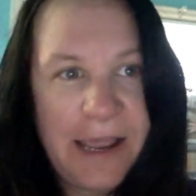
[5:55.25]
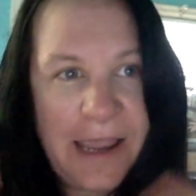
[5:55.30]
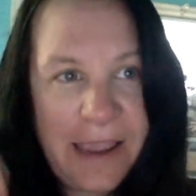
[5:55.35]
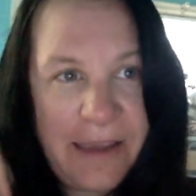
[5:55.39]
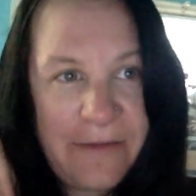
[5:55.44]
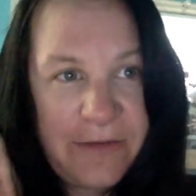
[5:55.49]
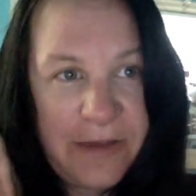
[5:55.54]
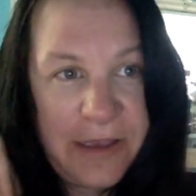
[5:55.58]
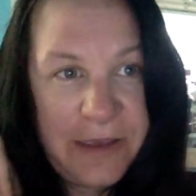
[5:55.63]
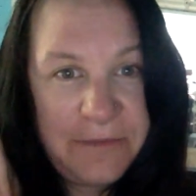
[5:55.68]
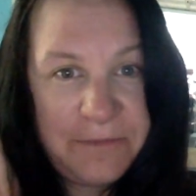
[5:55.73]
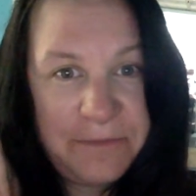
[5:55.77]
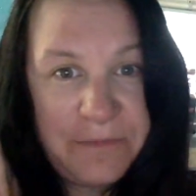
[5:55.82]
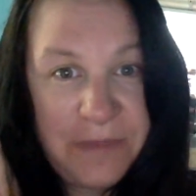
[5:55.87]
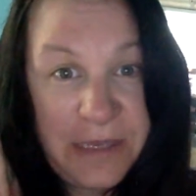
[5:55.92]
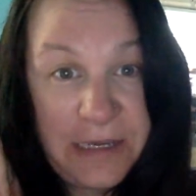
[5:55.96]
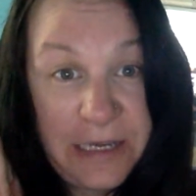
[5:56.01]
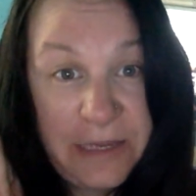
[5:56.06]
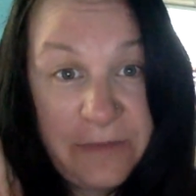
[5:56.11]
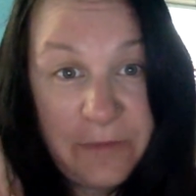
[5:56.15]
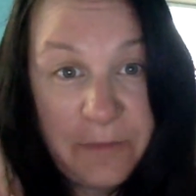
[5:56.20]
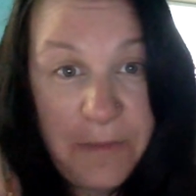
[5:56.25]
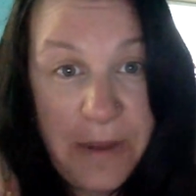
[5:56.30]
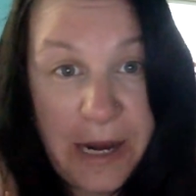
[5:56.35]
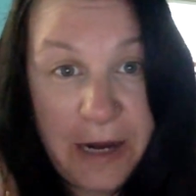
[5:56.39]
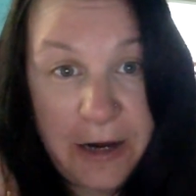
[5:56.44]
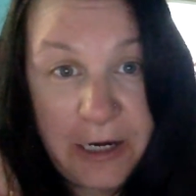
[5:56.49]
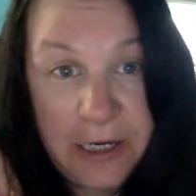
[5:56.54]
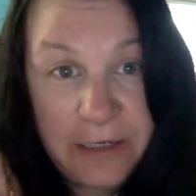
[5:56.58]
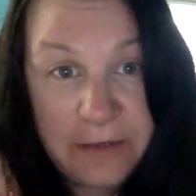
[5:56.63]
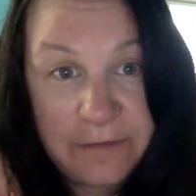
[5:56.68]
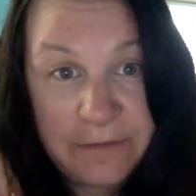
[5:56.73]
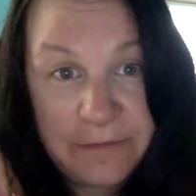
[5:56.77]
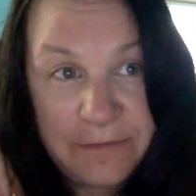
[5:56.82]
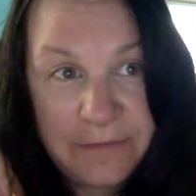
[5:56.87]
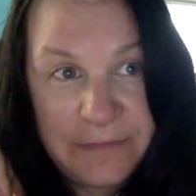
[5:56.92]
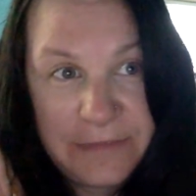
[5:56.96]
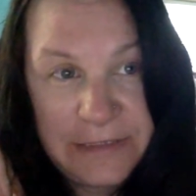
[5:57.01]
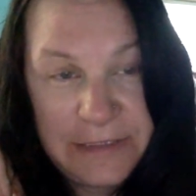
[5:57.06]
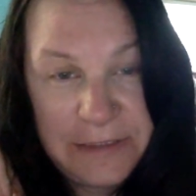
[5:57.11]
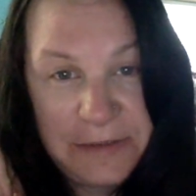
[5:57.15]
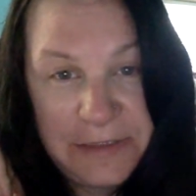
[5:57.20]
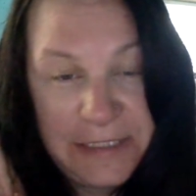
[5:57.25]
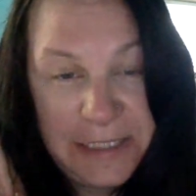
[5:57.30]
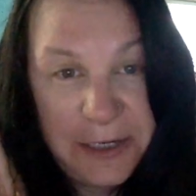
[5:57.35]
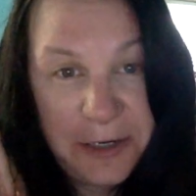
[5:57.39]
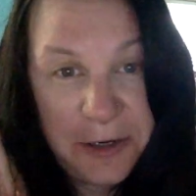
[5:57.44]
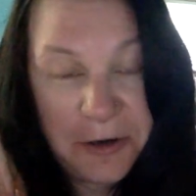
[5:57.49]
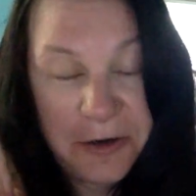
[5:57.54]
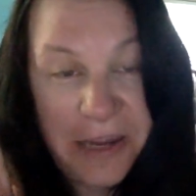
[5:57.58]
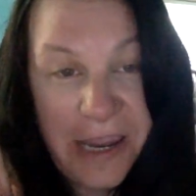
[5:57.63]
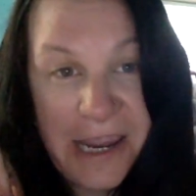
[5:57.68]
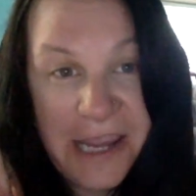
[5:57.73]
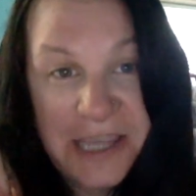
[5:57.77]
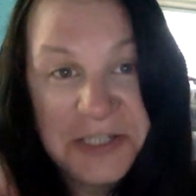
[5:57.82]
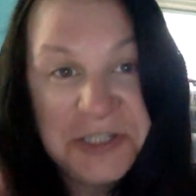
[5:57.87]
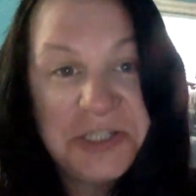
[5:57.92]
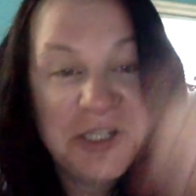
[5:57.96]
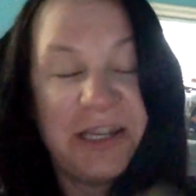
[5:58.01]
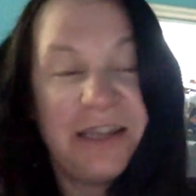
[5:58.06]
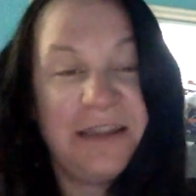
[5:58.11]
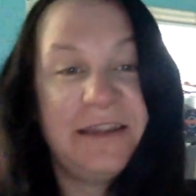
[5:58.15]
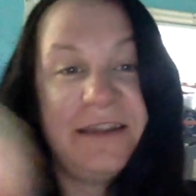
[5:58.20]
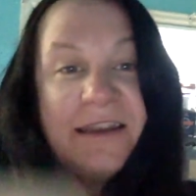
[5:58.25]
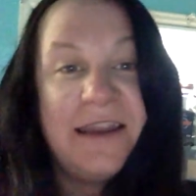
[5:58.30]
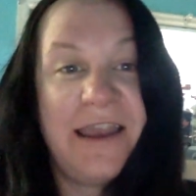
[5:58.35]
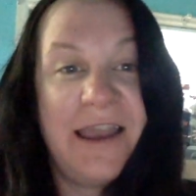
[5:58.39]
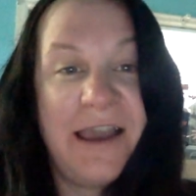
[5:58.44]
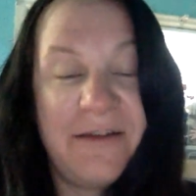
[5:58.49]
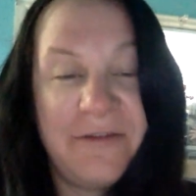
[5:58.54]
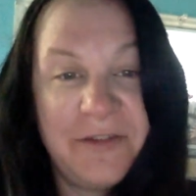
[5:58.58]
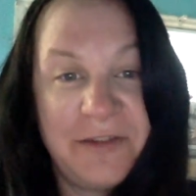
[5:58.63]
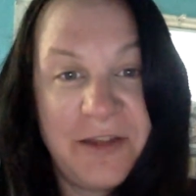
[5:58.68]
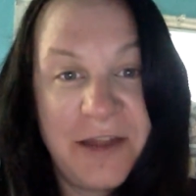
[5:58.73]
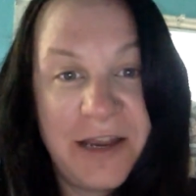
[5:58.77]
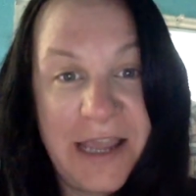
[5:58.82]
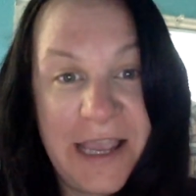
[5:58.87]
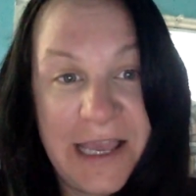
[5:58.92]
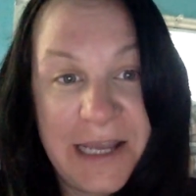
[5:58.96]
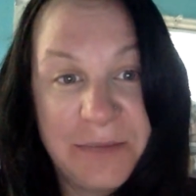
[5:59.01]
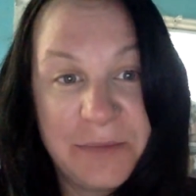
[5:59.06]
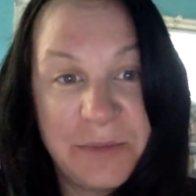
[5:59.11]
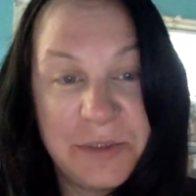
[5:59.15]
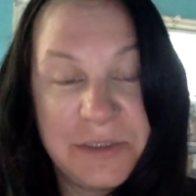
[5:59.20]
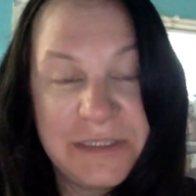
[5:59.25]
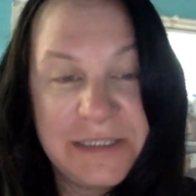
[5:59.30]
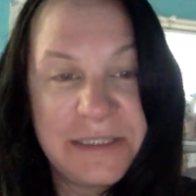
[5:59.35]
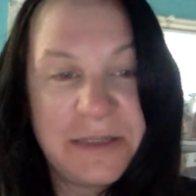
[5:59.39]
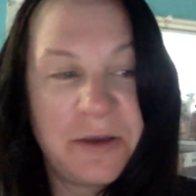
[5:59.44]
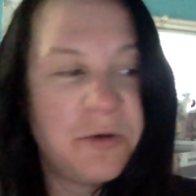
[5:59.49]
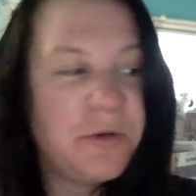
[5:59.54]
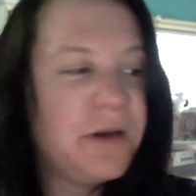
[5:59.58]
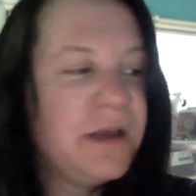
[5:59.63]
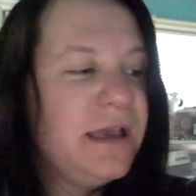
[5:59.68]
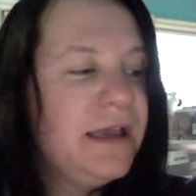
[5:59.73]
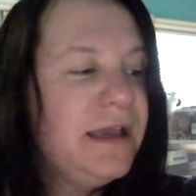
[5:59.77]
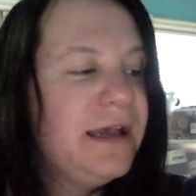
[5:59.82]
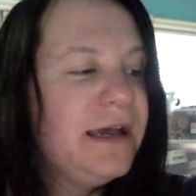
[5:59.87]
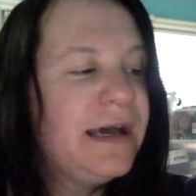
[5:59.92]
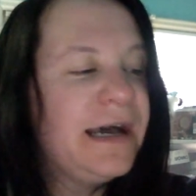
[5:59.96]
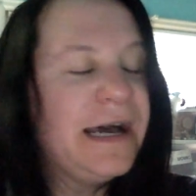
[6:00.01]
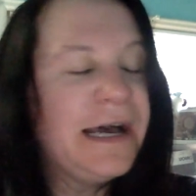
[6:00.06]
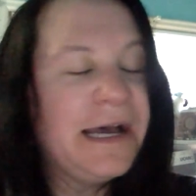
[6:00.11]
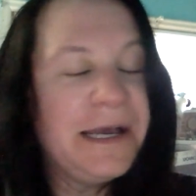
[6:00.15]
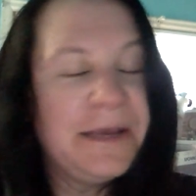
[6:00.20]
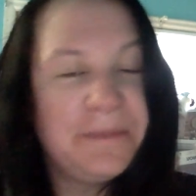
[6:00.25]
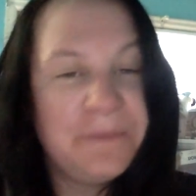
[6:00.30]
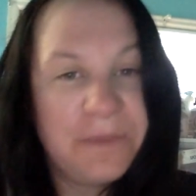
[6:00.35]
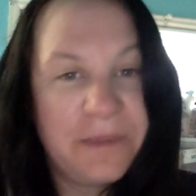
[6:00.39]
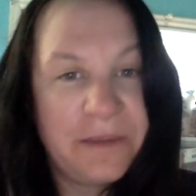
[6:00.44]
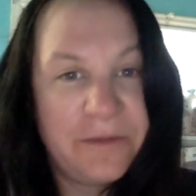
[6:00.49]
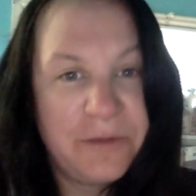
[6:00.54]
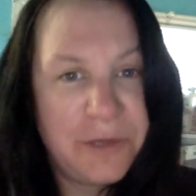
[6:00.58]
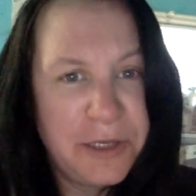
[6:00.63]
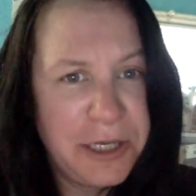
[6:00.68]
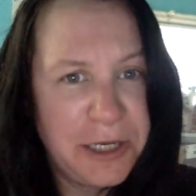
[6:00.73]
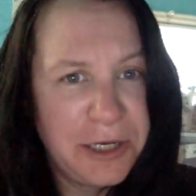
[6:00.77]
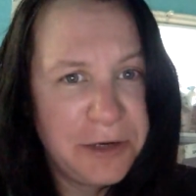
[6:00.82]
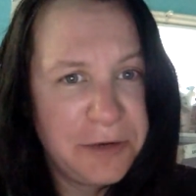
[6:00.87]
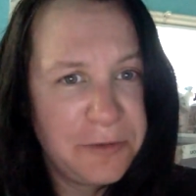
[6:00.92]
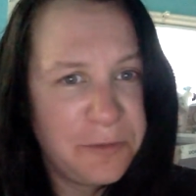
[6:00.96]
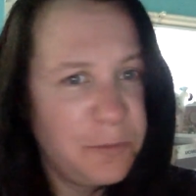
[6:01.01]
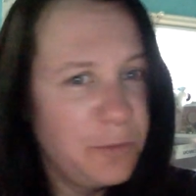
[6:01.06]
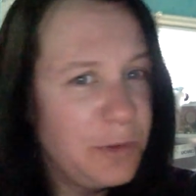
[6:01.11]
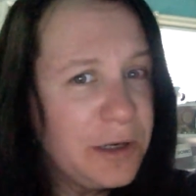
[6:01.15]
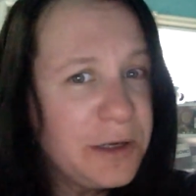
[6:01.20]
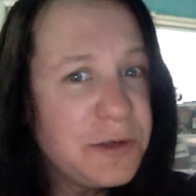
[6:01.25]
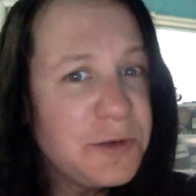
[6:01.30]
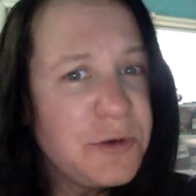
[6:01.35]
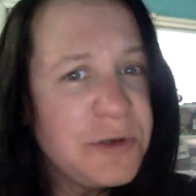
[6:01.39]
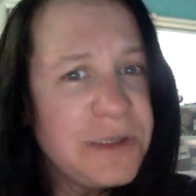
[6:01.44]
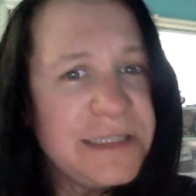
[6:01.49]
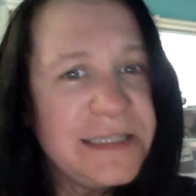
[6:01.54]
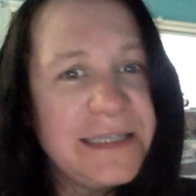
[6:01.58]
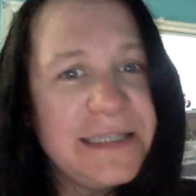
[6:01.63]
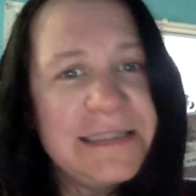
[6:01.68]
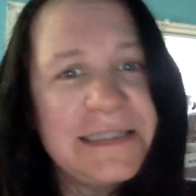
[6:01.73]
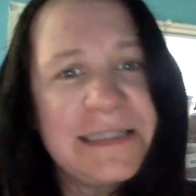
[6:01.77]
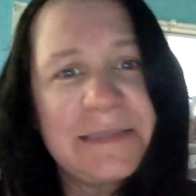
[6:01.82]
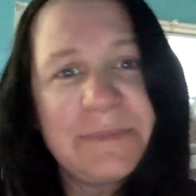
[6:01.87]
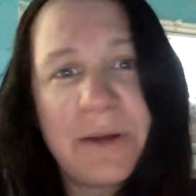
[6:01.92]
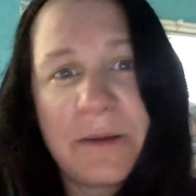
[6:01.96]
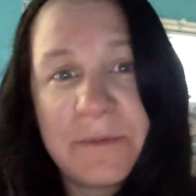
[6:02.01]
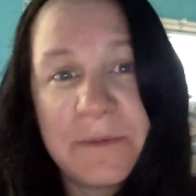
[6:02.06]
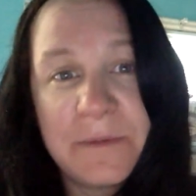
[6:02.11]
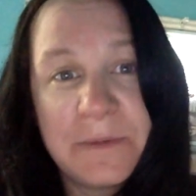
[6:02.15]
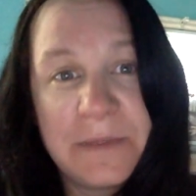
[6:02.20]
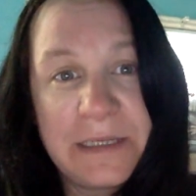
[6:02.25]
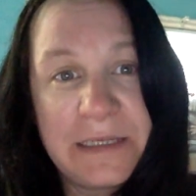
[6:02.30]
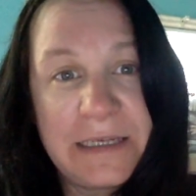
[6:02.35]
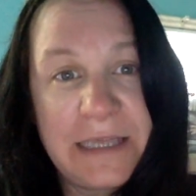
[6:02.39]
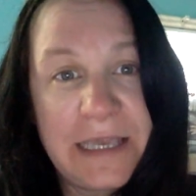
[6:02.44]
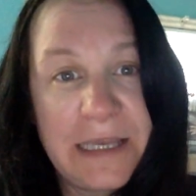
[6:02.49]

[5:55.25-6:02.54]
I have an evil parrot, so you see her cage, and then I have a lot of animals. So if you hear weird noises, it's probably an